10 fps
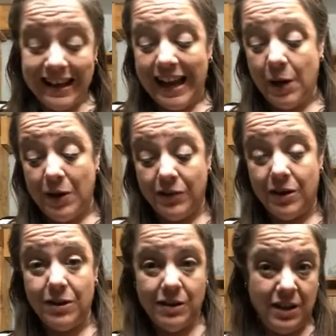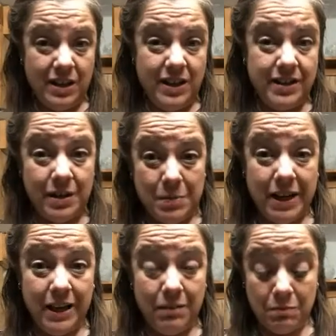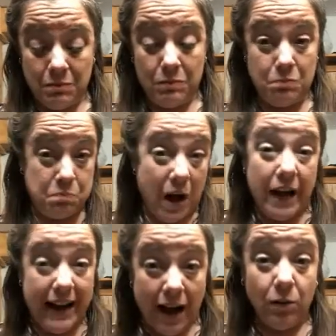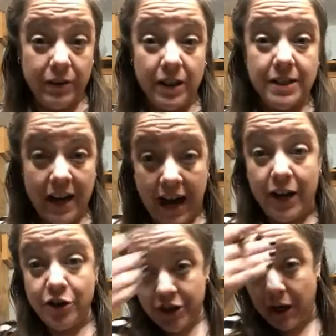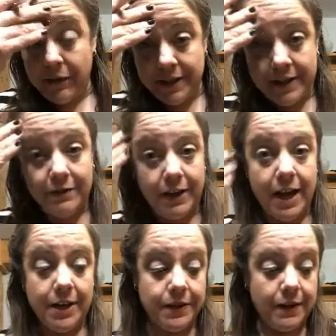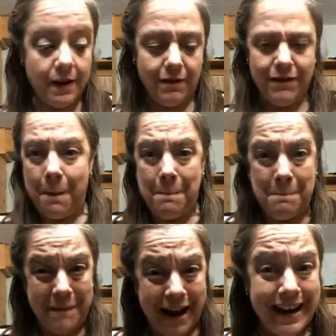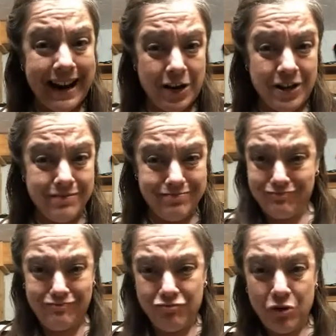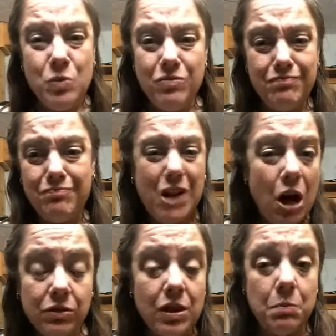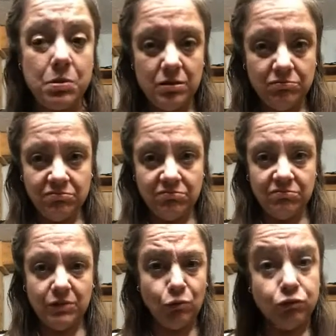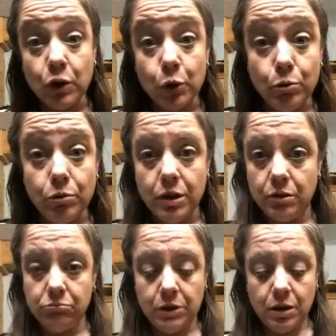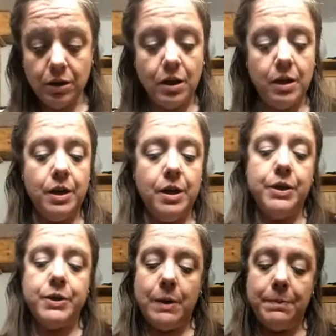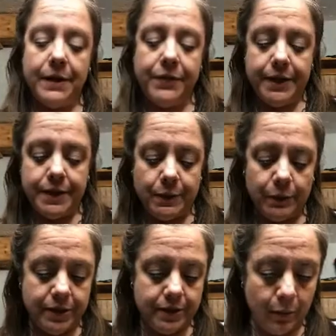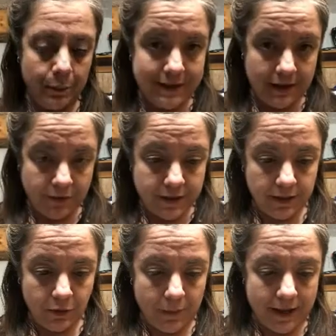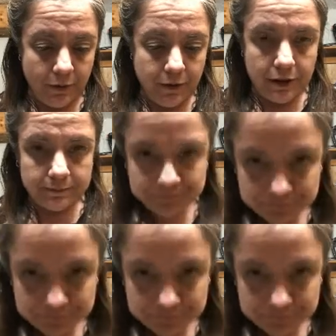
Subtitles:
However, somebody bought out the entire shelf at CVS of my hair root cover-up. Rude. So I bought this, which is a little bit different. It's a little powder.